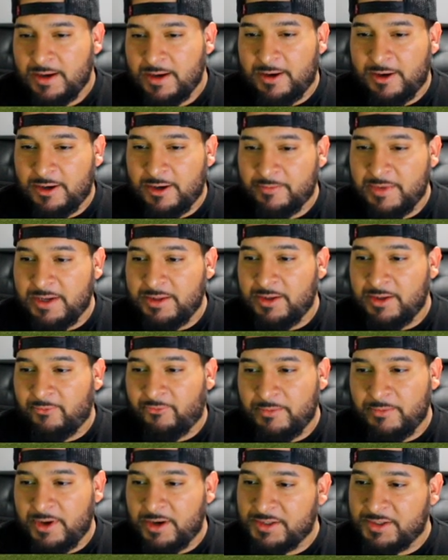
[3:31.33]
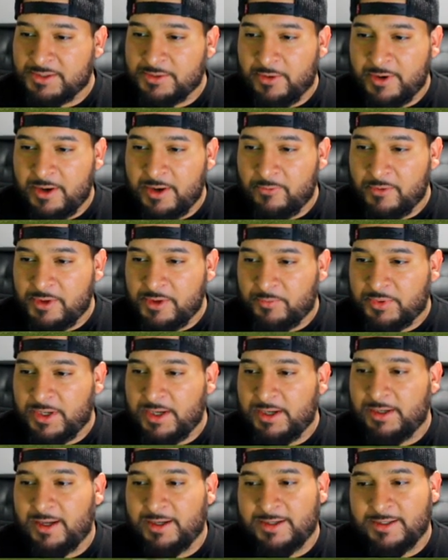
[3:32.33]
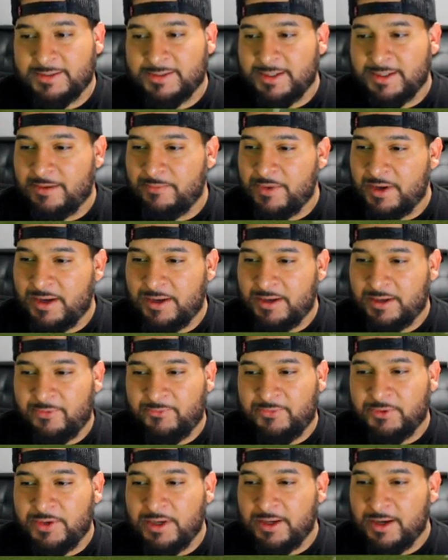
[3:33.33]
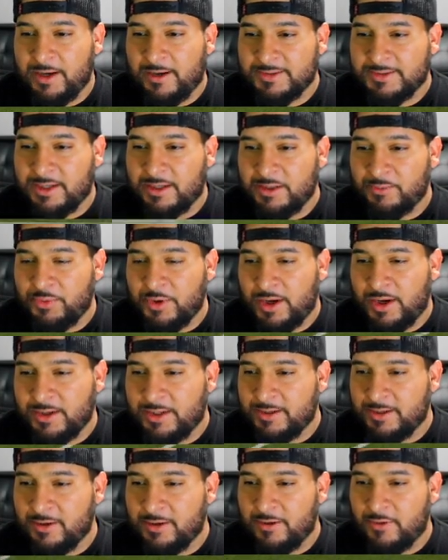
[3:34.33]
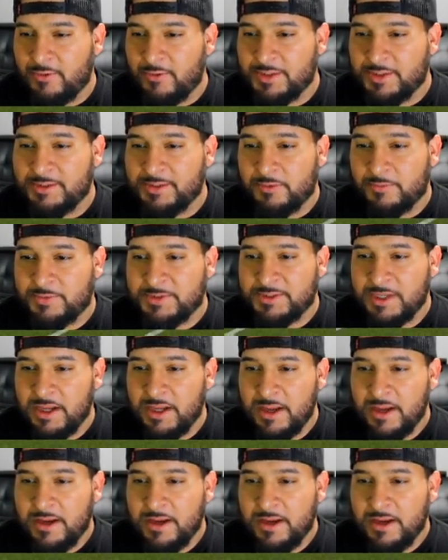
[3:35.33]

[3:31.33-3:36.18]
And then from there, just go ahead and run the play. Like I said, man, if you can get outside the pocket, it always helps.